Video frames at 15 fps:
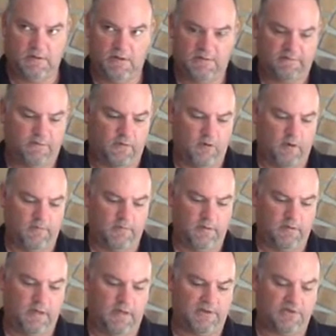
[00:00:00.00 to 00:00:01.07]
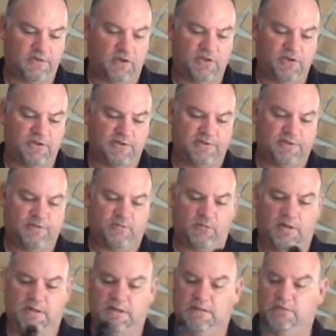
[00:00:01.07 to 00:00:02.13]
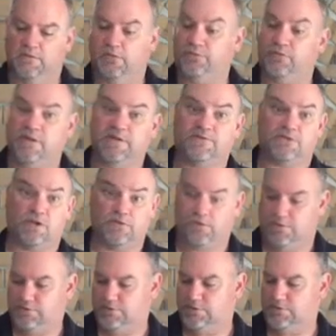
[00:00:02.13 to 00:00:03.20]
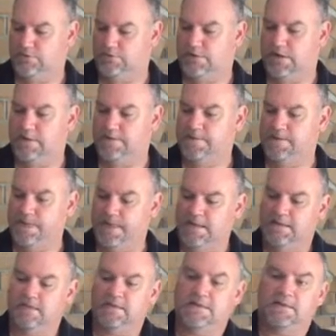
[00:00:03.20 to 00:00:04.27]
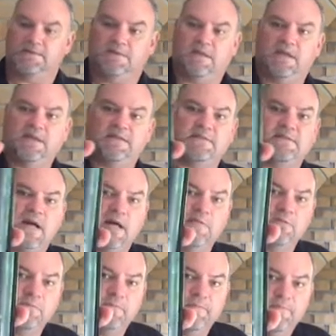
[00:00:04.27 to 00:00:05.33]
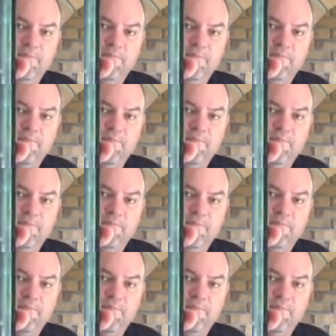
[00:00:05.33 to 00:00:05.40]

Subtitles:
from Associates 3, or 3 Associates I should say. So there's the label.